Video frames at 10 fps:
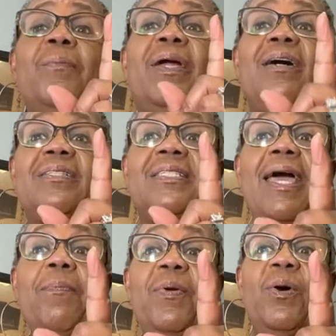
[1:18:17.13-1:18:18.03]
because
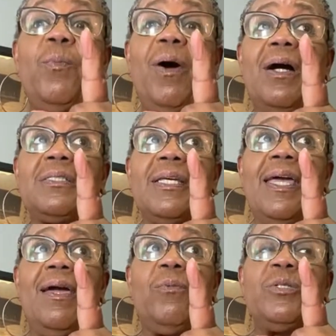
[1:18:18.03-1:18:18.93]
that pillbox
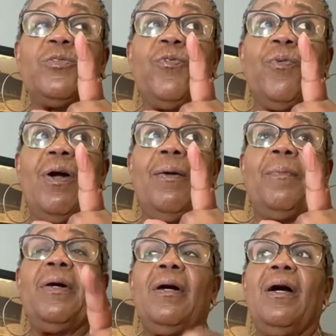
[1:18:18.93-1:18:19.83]
hat was
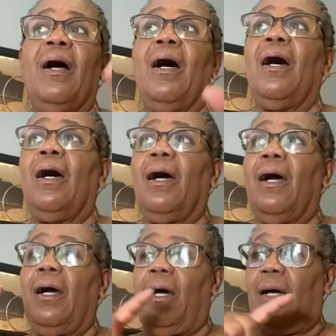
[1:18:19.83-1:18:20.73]
from
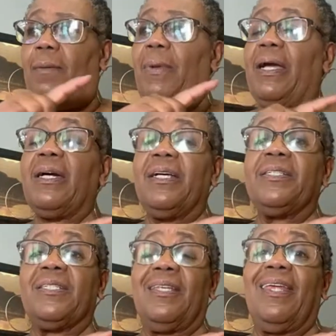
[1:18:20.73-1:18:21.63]
my
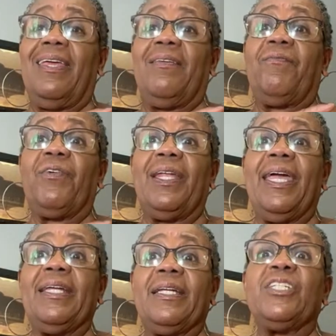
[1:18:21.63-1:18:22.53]
cousin in
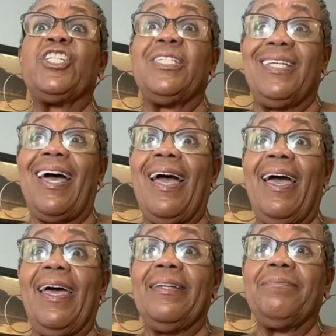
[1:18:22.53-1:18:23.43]
Flint and she
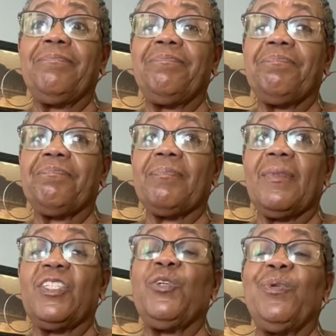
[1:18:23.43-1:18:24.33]
died.
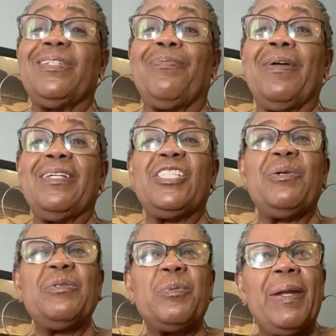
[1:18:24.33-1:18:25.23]
She went to she
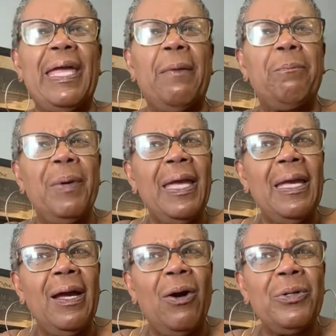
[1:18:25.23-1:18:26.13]
was playing
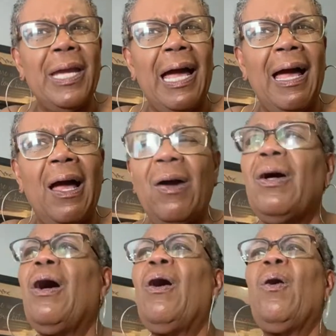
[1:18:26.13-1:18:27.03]
bingo, y'all.
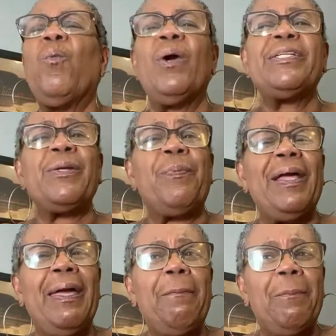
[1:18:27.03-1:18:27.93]
Went to
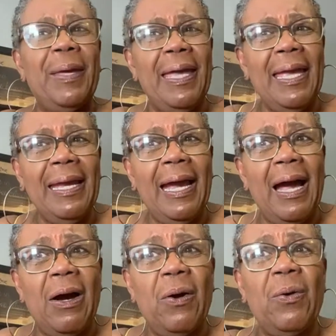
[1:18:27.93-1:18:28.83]
play
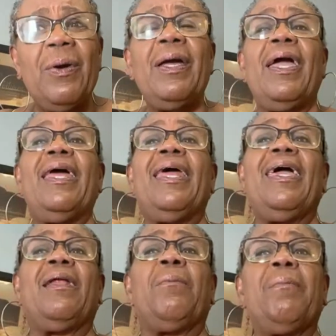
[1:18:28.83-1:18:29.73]
bingo and
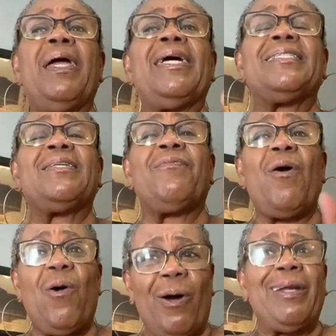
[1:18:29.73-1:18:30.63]
had a massive
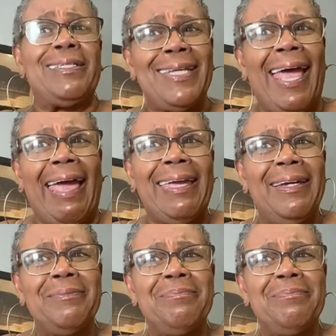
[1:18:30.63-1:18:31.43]
heart attack.